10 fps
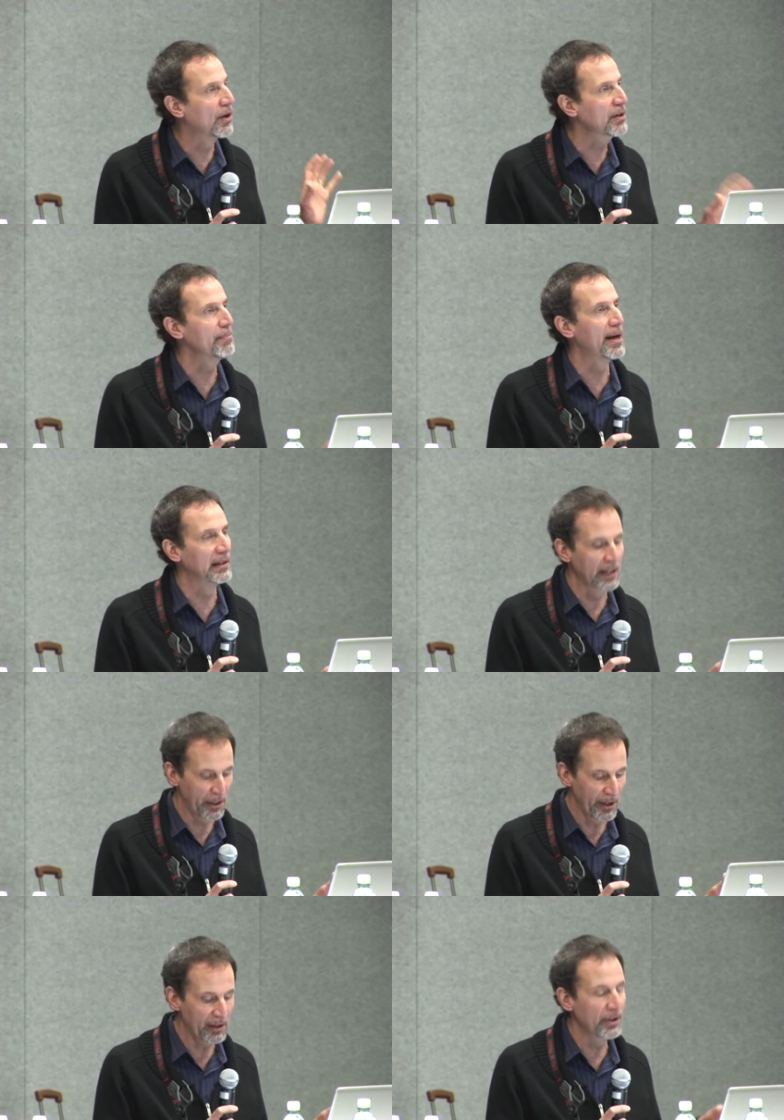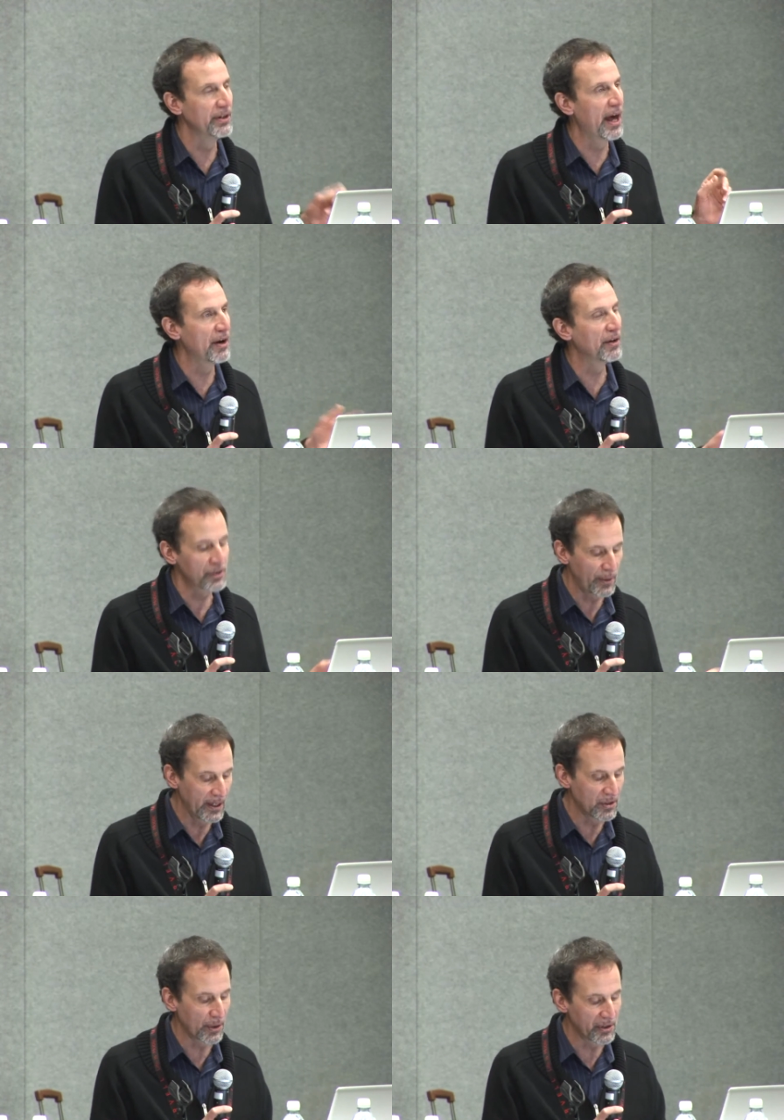aren't monolithic, that not all
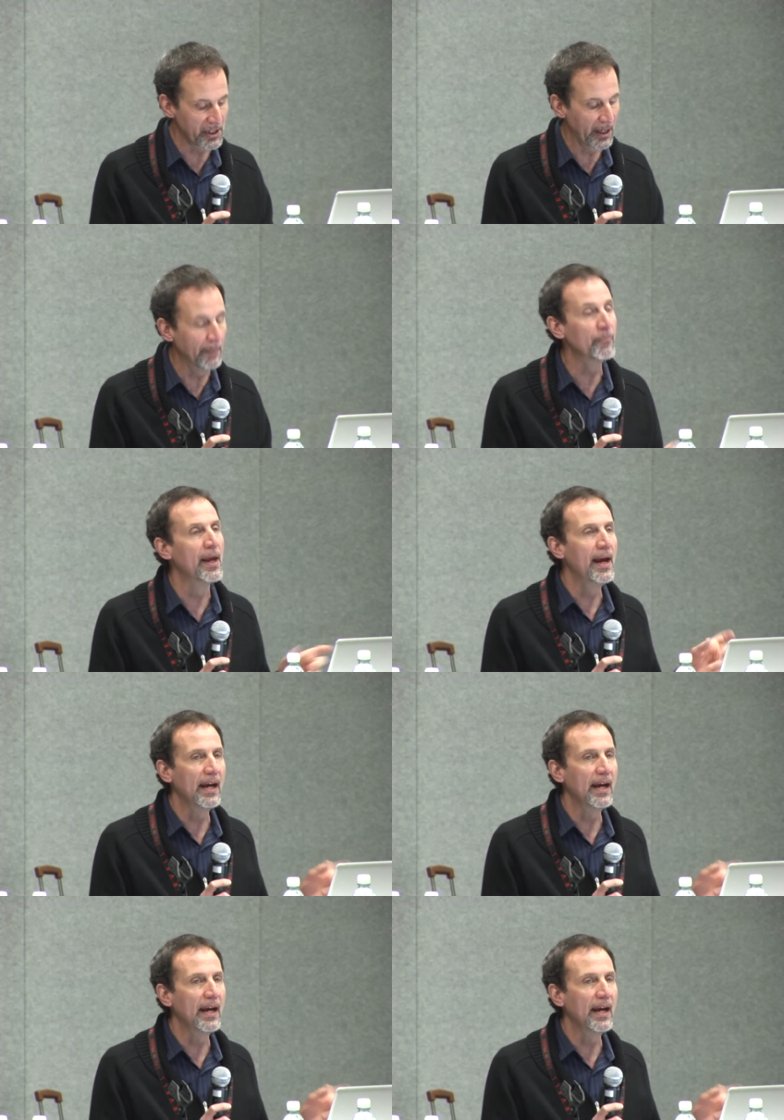screens are the same,